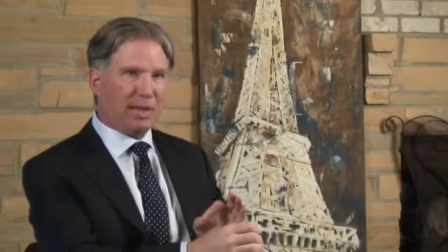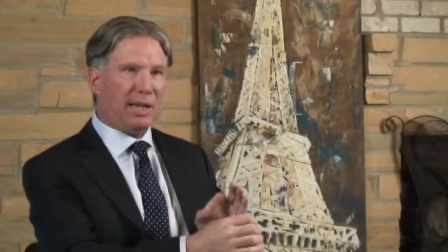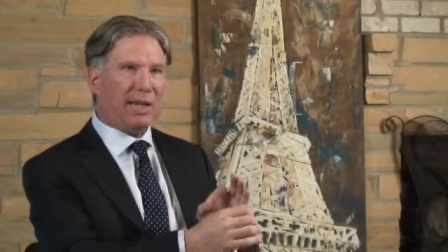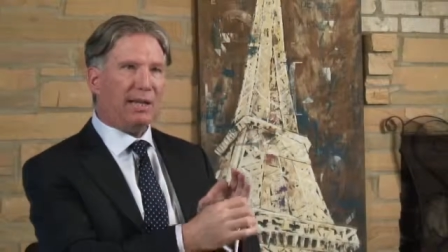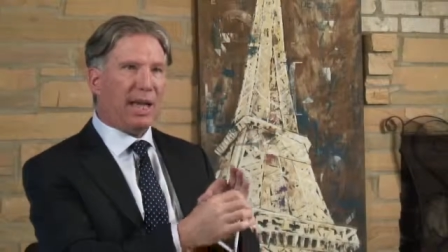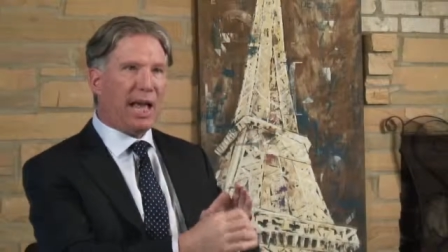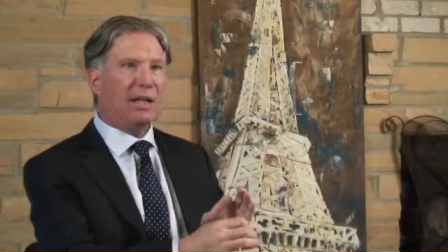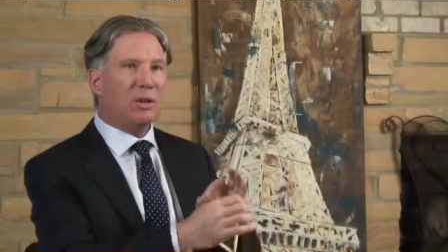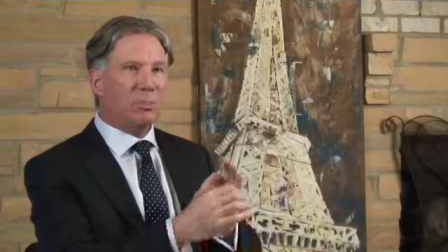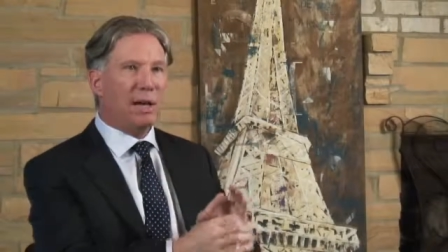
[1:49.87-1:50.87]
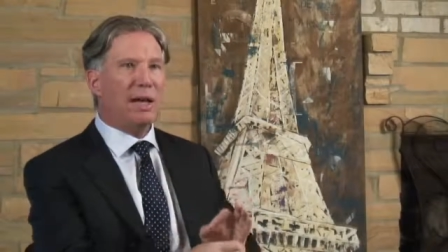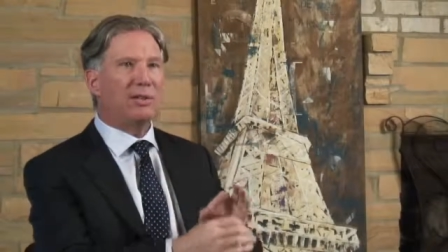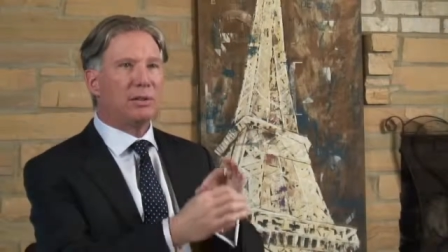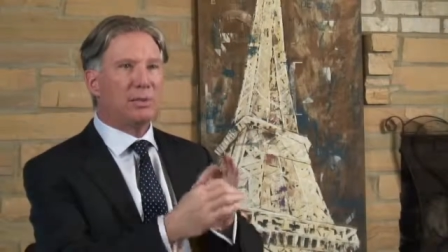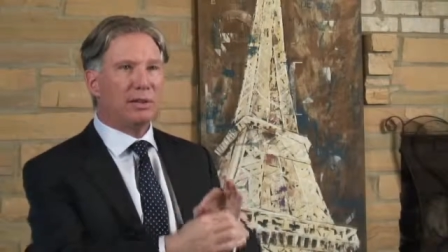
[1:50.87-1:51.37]
And
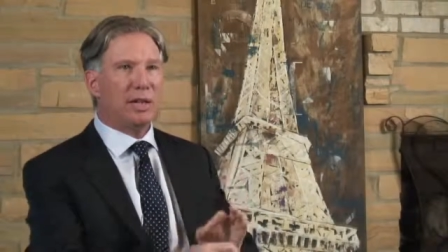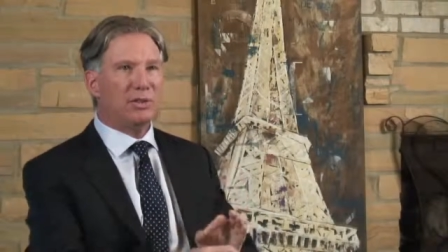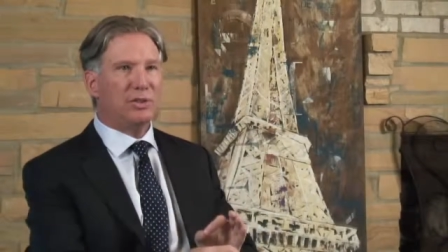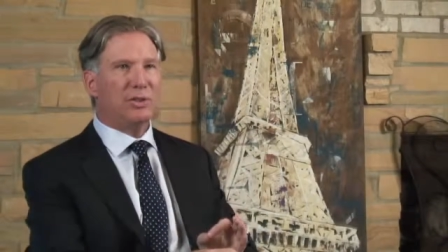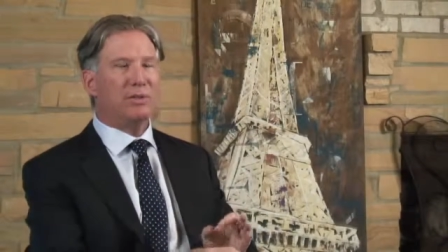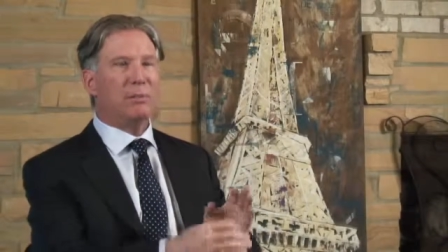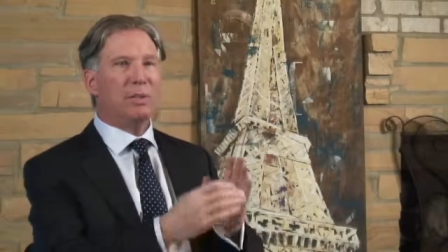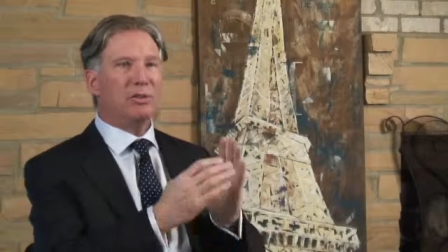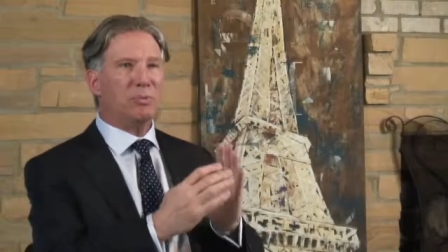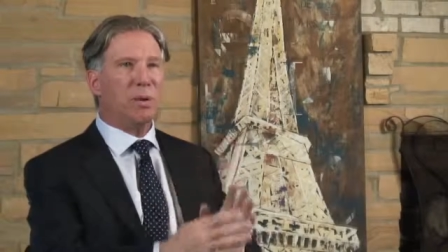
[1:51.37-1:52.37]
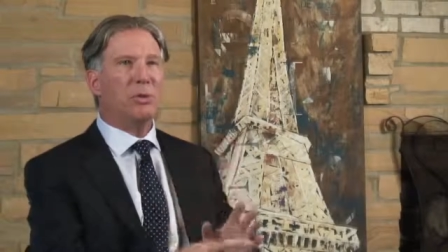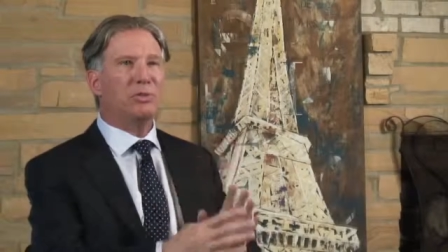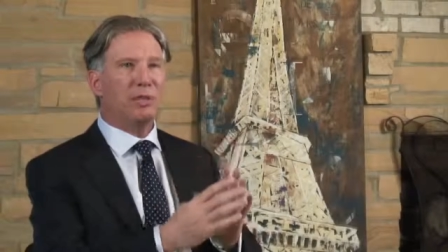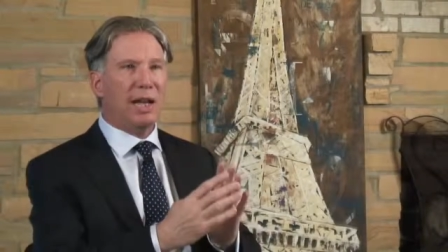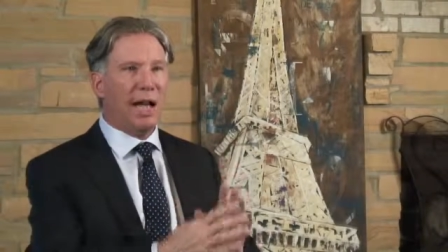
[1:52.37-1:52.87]
allopathic reductionism is
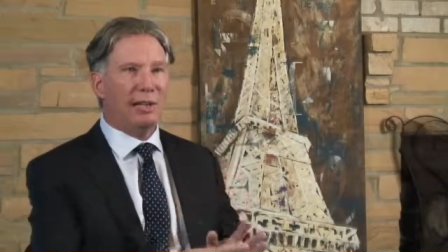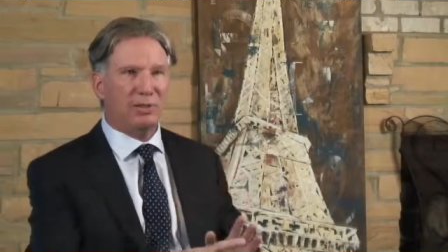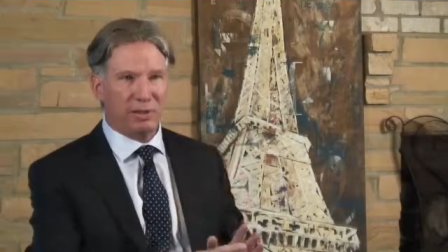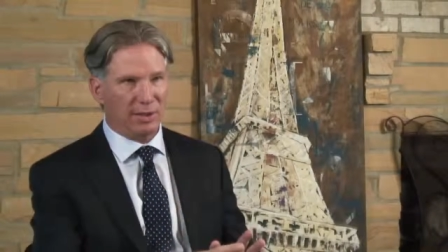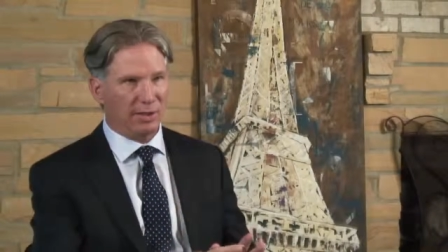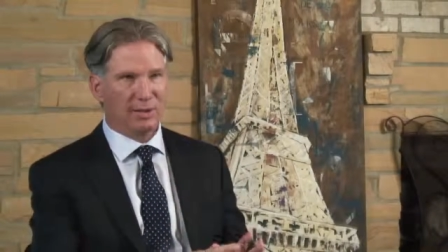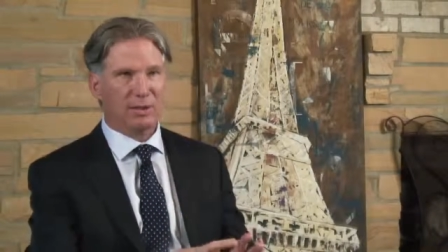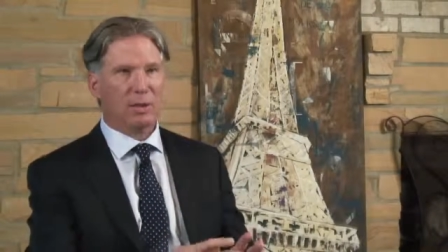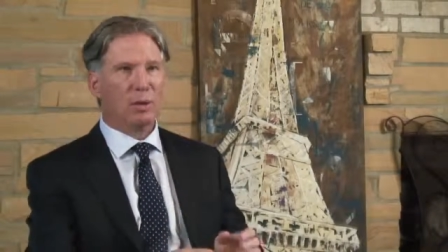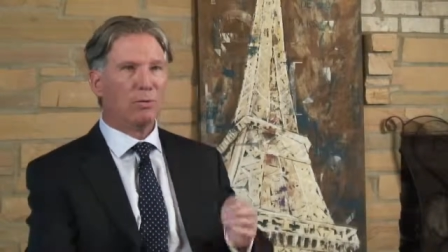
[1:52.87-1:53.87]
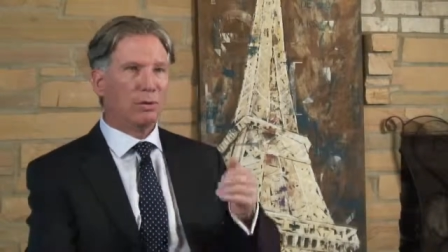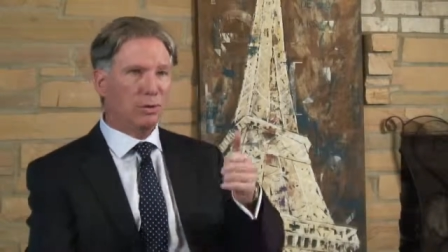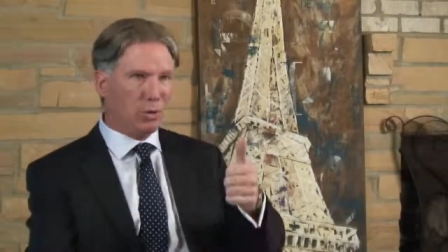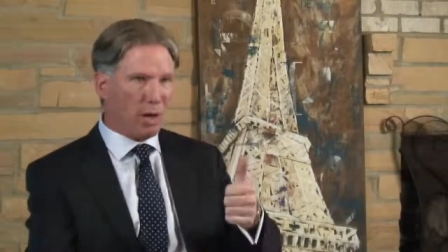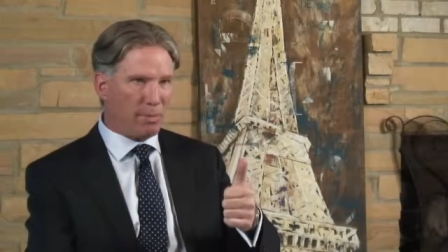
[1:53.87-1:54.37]
most excellent for
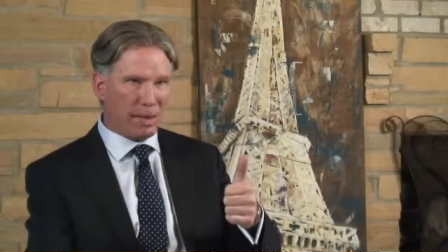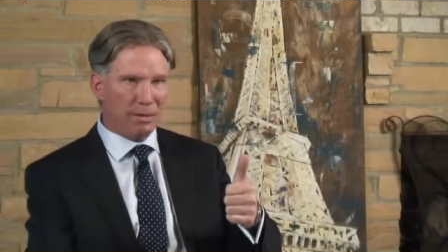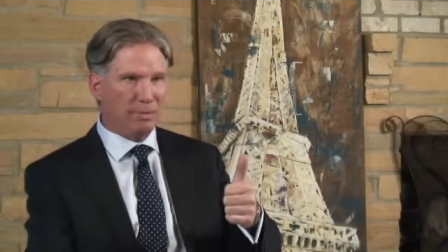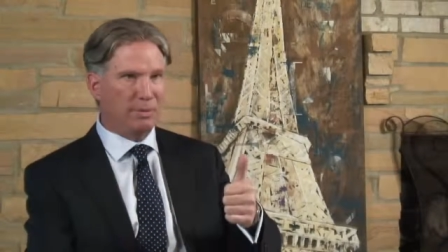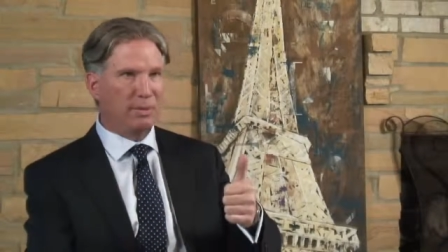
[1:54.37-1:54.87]
trauma,